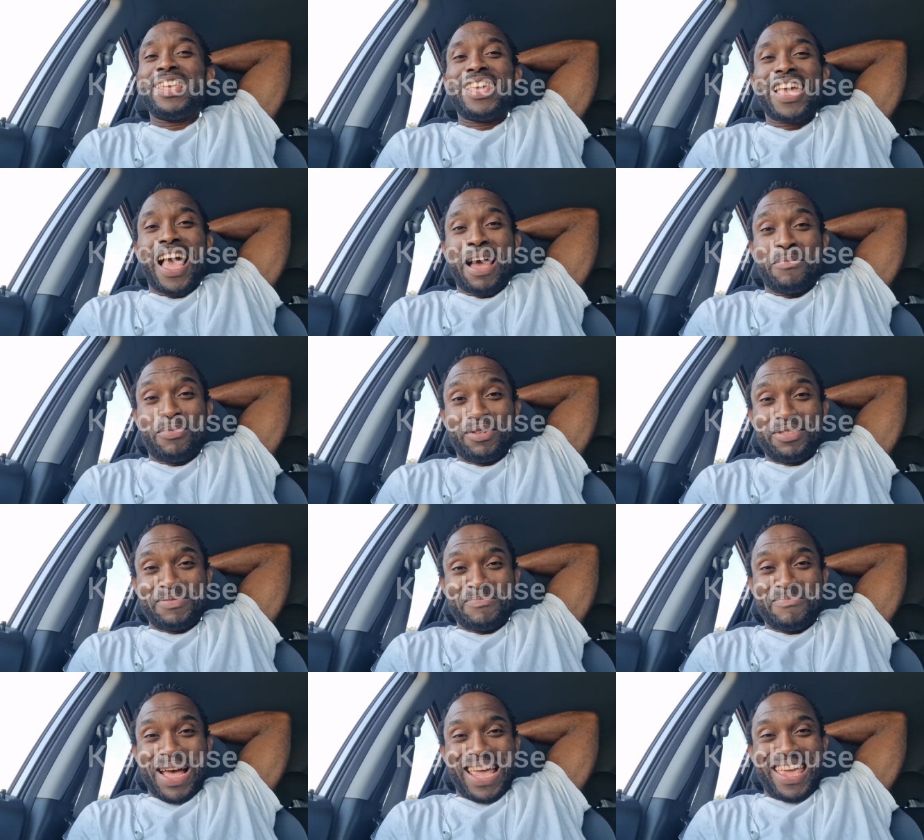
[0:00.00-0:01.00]
Yeah, I
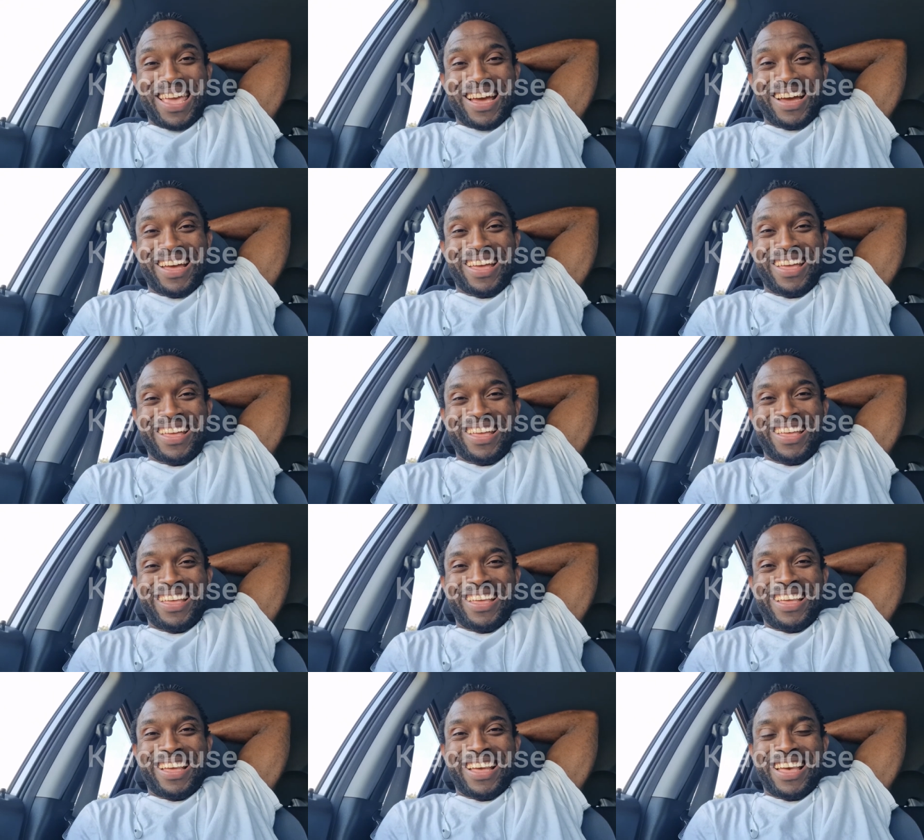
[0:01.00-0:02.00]
bought Maya.
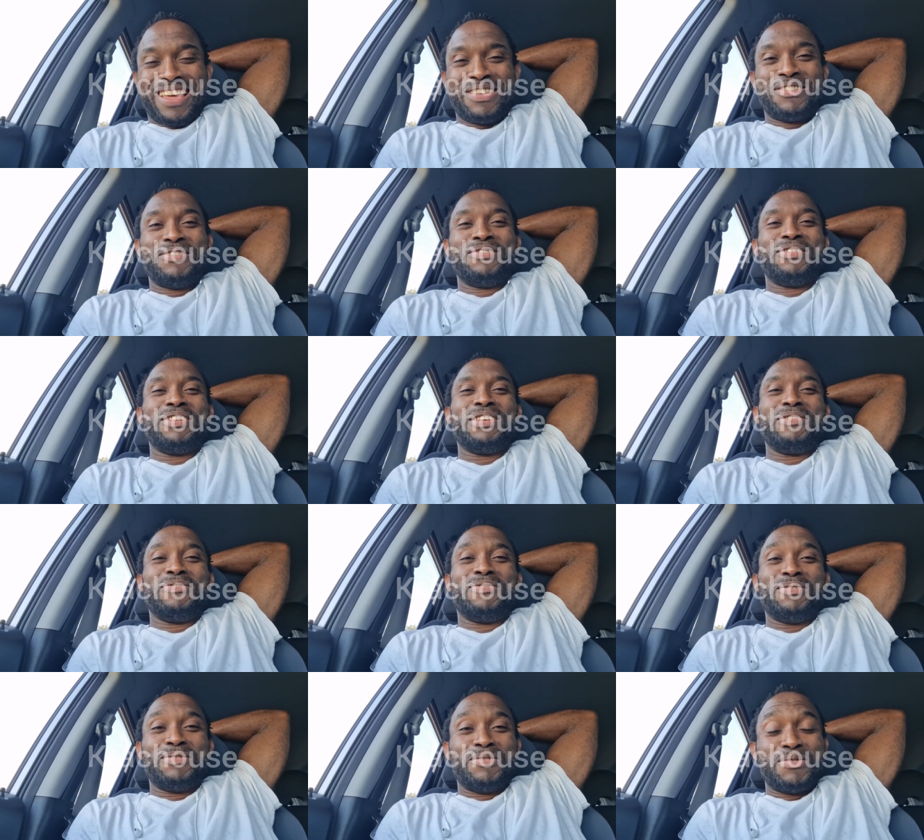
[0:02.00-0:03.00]
Uh, I don't know
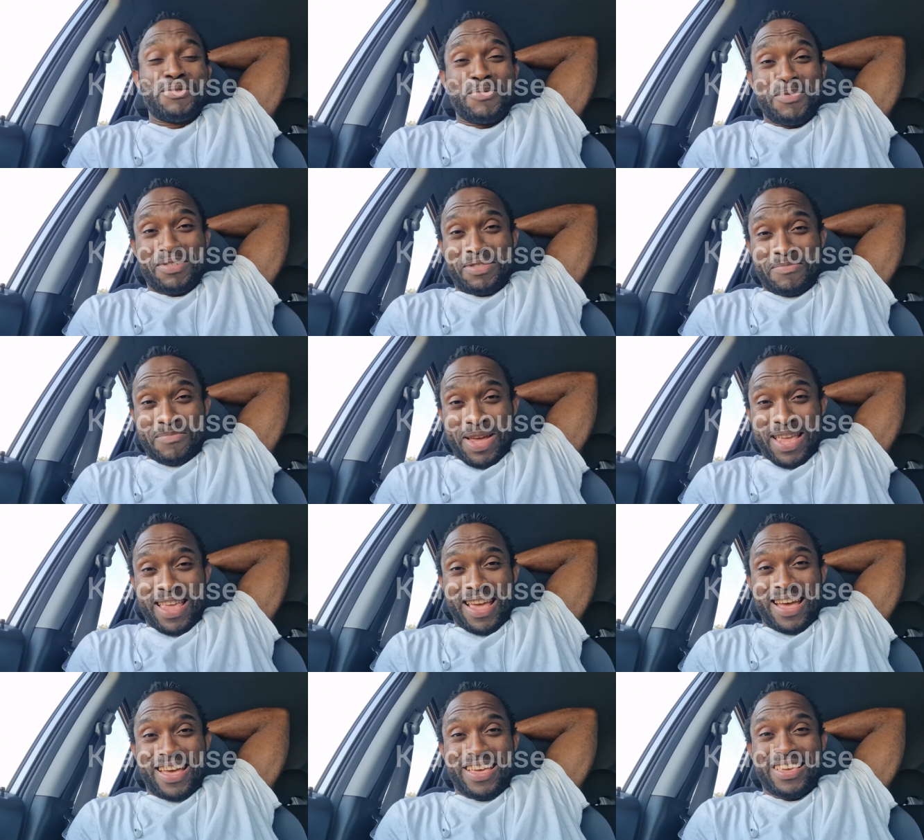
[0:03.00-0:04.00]
if you know what
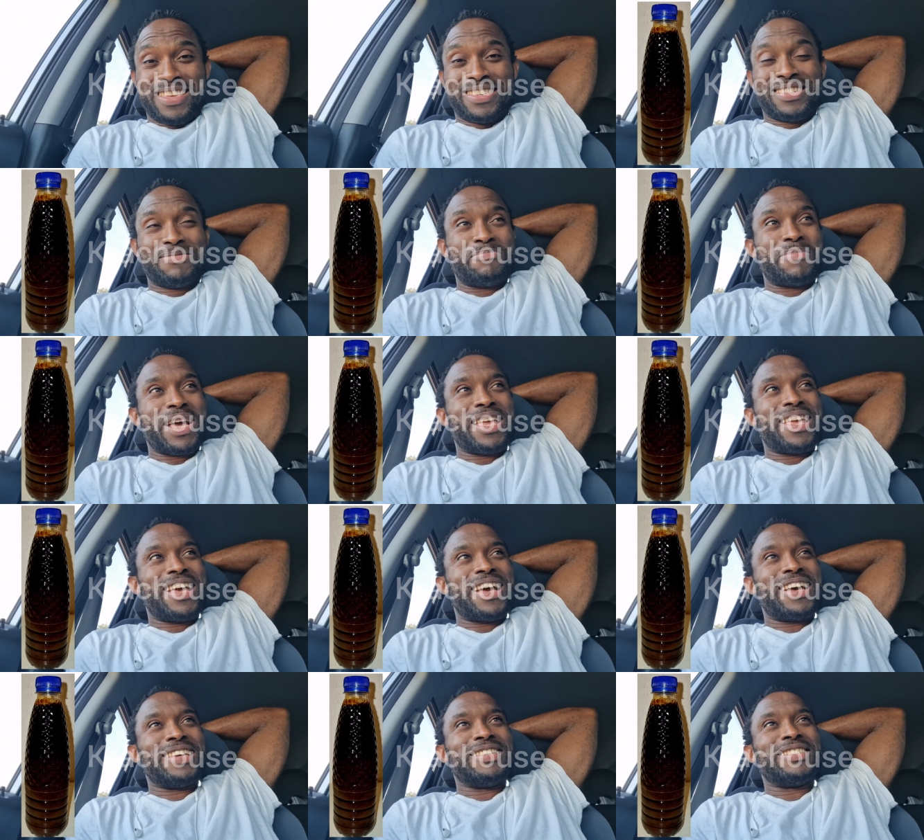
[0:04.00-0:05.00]
Maya uh, is.
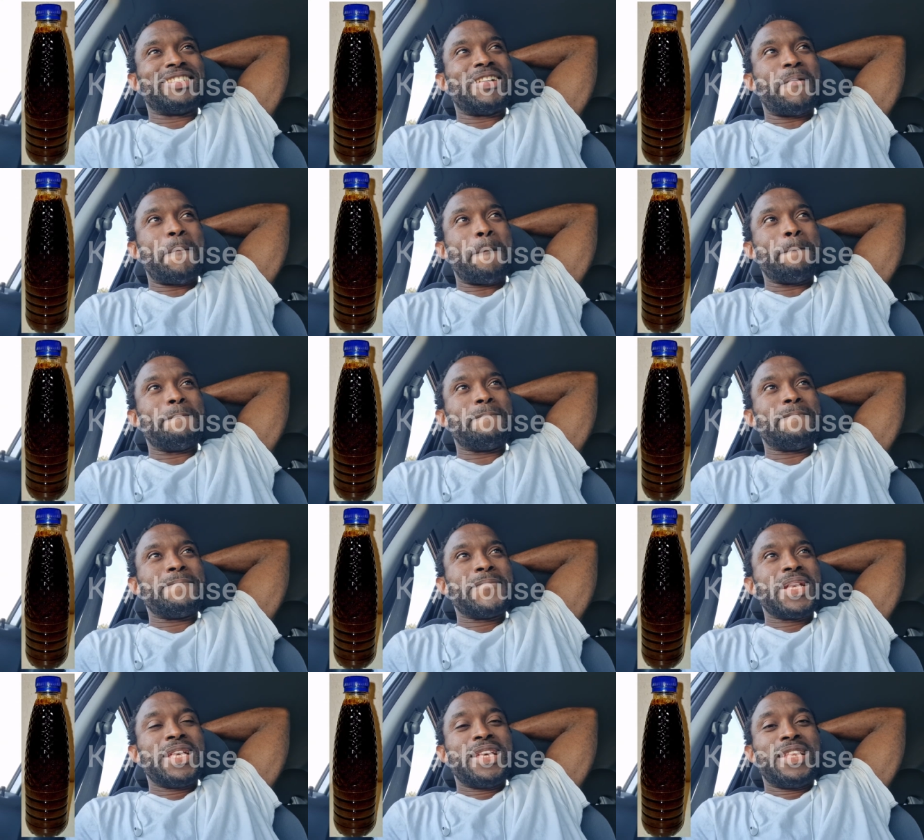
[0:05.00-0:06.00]
Maya uh, is um
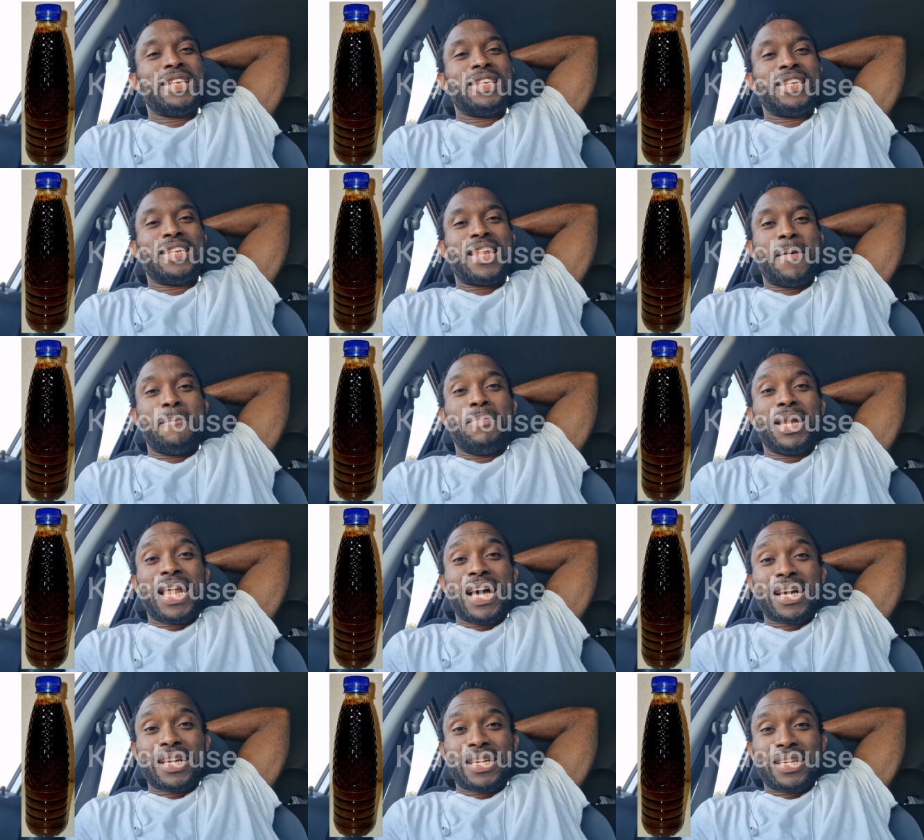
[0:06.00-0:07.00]
the
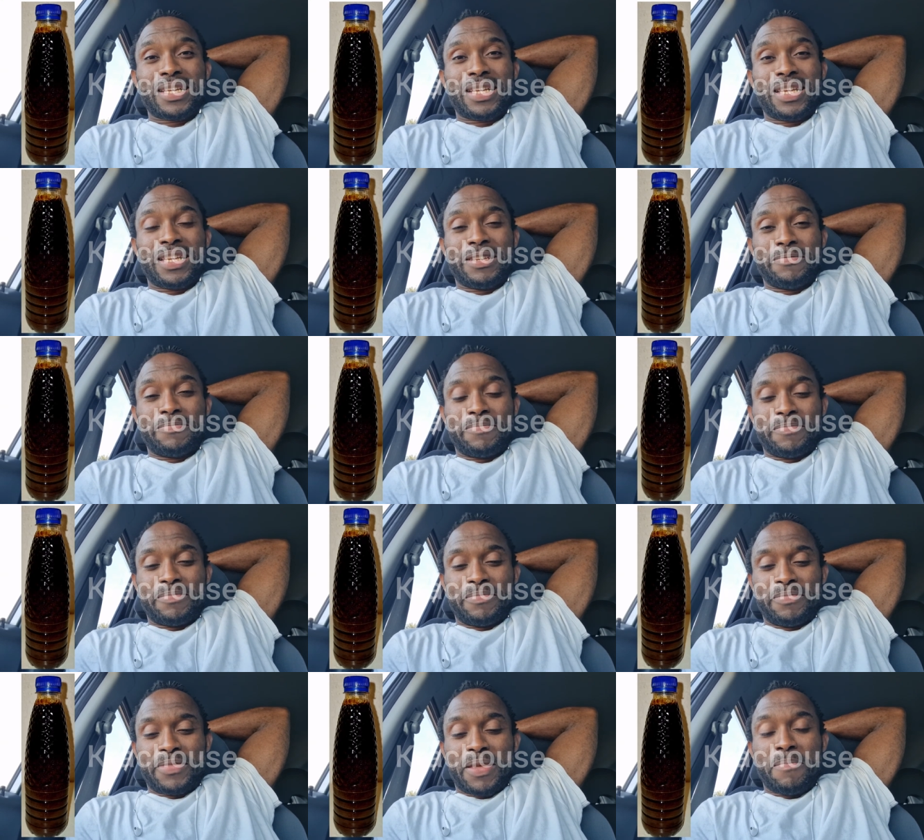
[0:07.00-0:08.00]
black
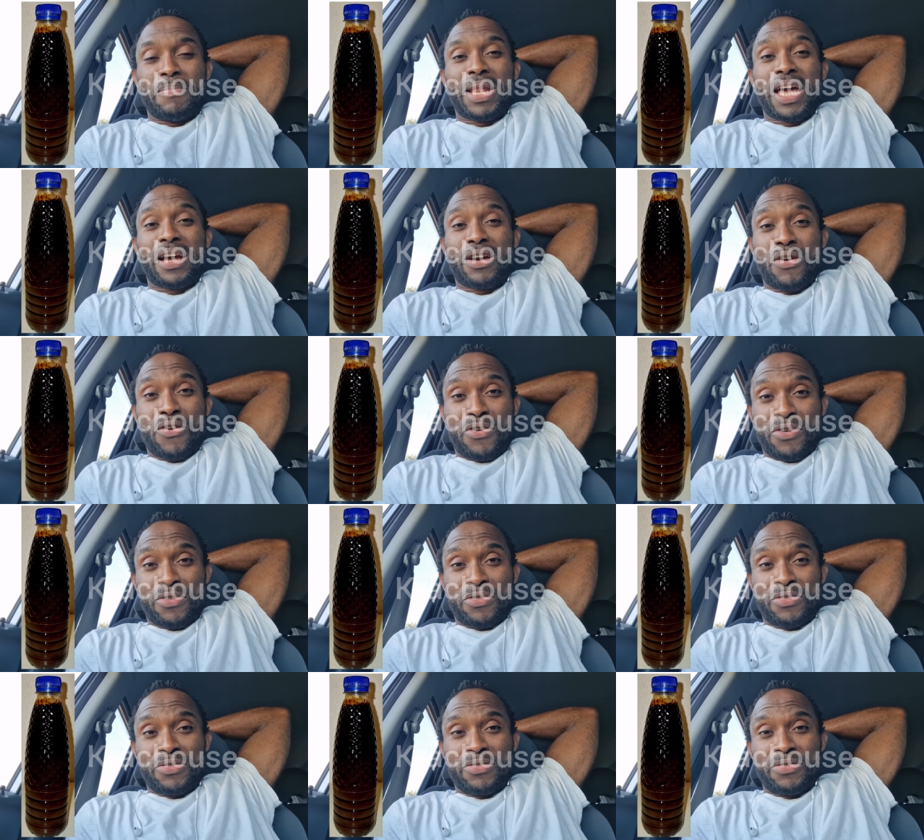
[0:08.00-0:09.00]
um the black oil,